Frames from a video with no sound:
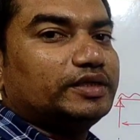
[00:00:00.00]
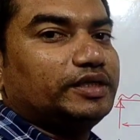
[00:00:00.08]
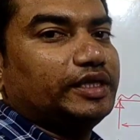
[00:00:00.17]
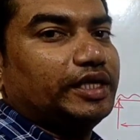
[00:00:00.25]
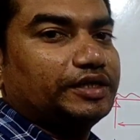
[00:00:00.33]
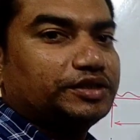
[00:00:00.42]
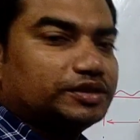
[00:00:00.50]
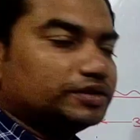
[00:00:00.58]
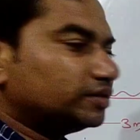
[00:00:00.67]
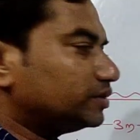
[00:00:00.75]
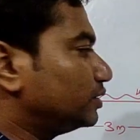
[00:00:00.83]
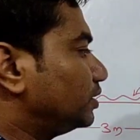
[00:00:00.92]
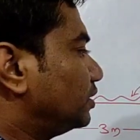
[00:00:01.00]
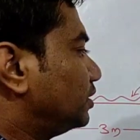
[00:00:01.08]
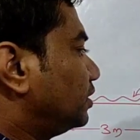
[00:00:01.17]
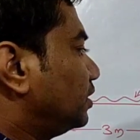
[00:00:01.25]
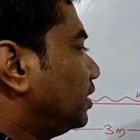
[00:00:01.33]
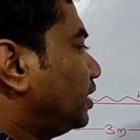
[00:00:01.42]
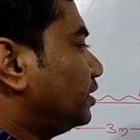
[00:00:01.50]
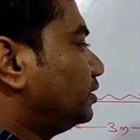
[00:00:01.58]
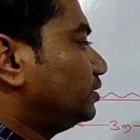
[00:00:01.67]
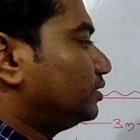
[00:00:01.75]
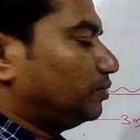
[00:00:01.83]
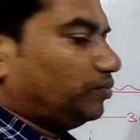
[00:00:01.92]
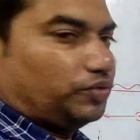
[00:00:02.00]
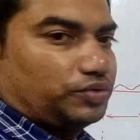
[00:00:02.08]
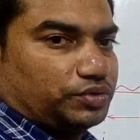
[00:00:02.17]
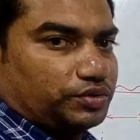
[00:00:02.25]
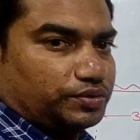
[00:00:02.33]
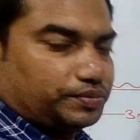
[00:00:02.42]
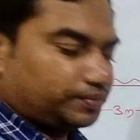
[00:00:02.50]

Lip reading: the reactions at the supports.